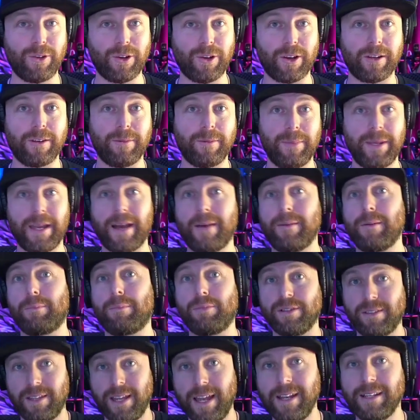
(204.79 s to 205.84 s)
got to be able to
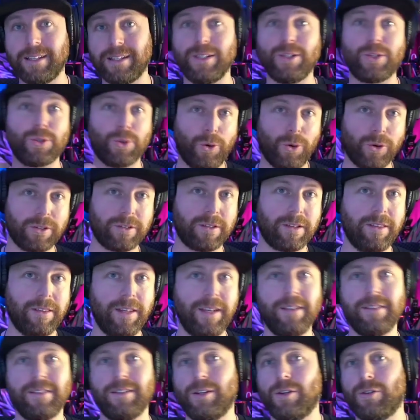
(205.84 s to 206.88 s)
present and talk to
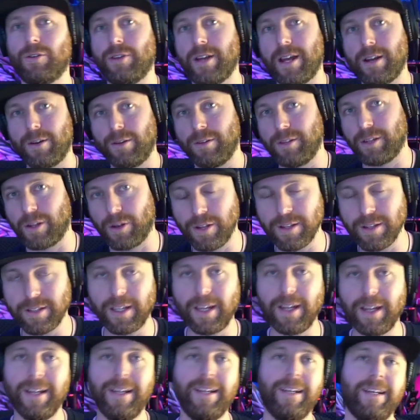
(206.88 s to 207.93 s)
things and create all the
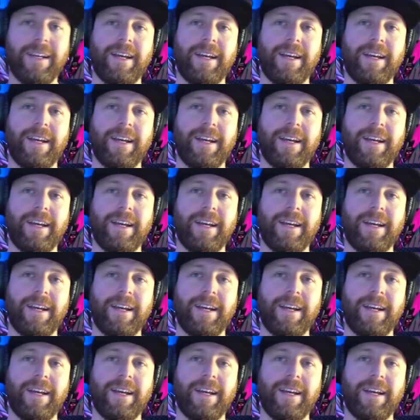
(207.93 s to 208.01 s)
content.